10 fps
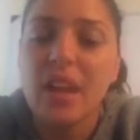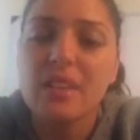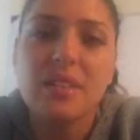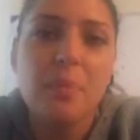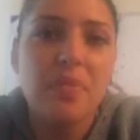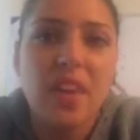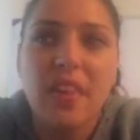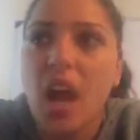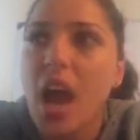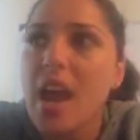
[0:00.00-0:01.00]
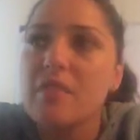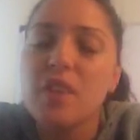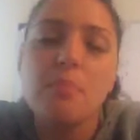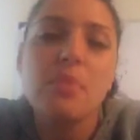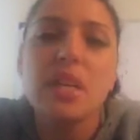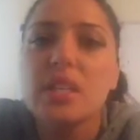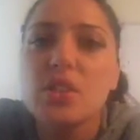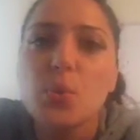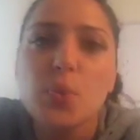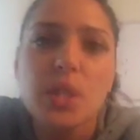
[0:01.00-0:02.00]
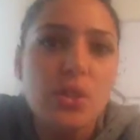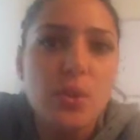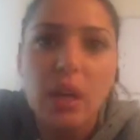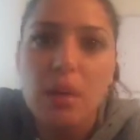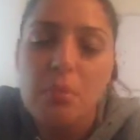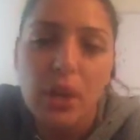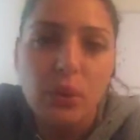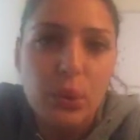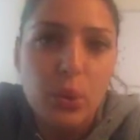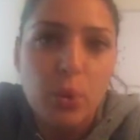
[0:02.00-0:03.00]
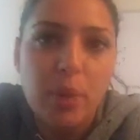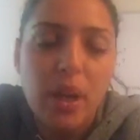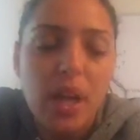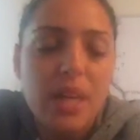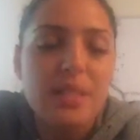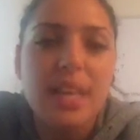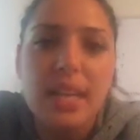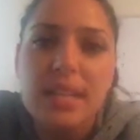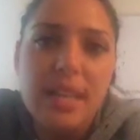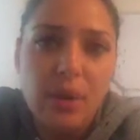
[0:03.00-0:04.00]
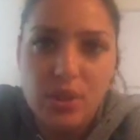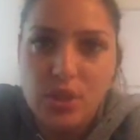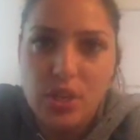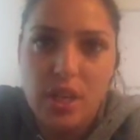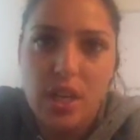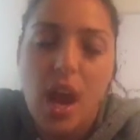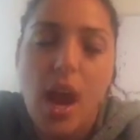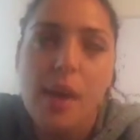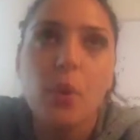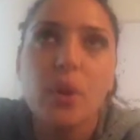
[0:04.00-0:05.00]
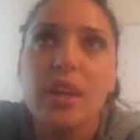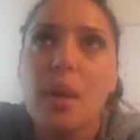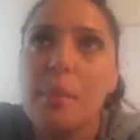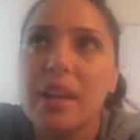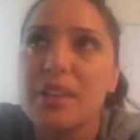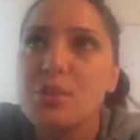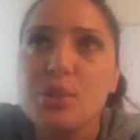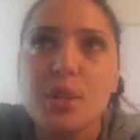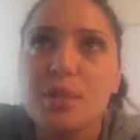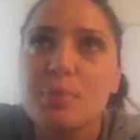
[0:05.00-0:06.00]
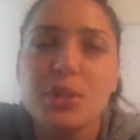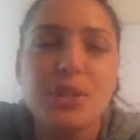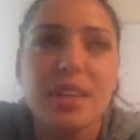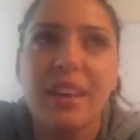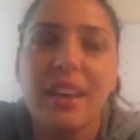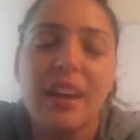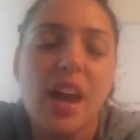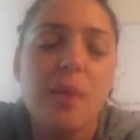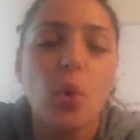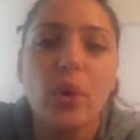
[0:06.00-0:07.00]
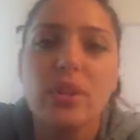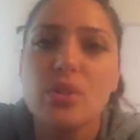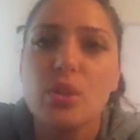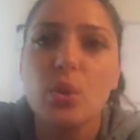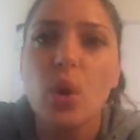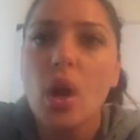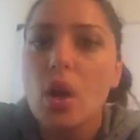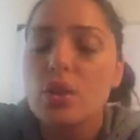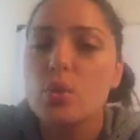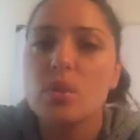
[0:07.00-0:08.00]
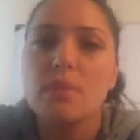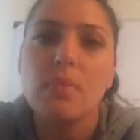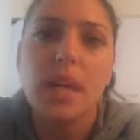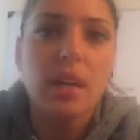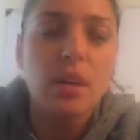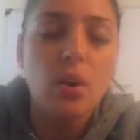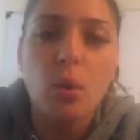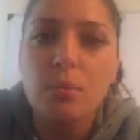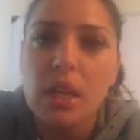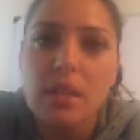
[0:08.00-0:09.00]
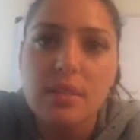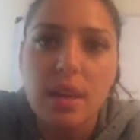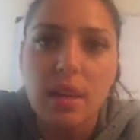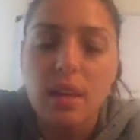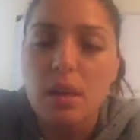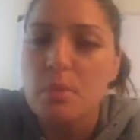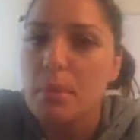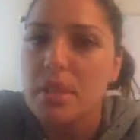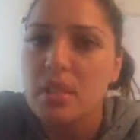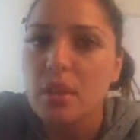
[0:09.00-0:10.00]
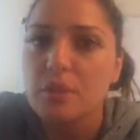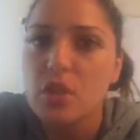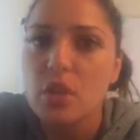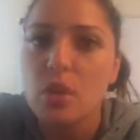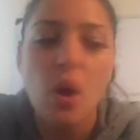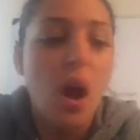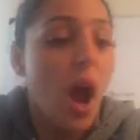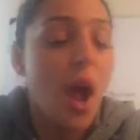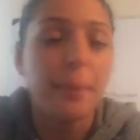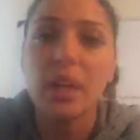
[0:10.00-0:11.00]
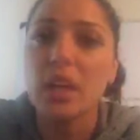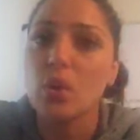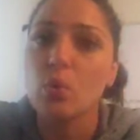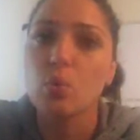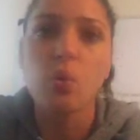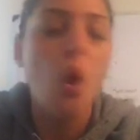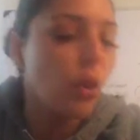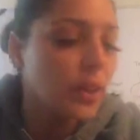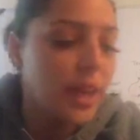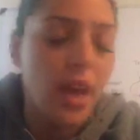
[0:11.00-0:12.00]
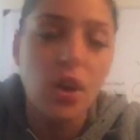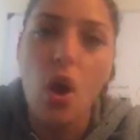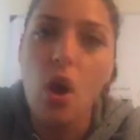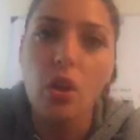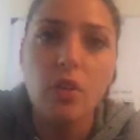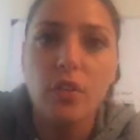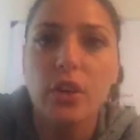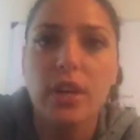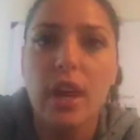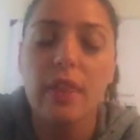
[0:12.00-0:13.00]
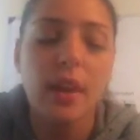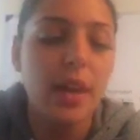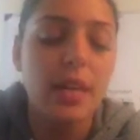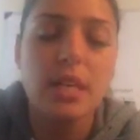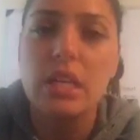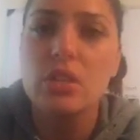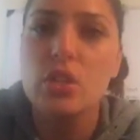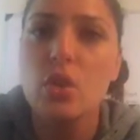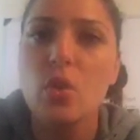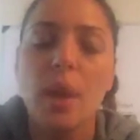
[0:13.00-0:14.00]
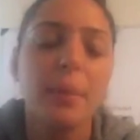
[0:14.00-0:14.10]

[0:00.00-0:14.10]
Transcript: And that's something that I have committed to redoing in my group is getting down and dirty. I'm going to get my hands dirty as much as I can. I'm going to do as many in home meetings that I can commit myself to. I'm going to enroll again all over again like I need to.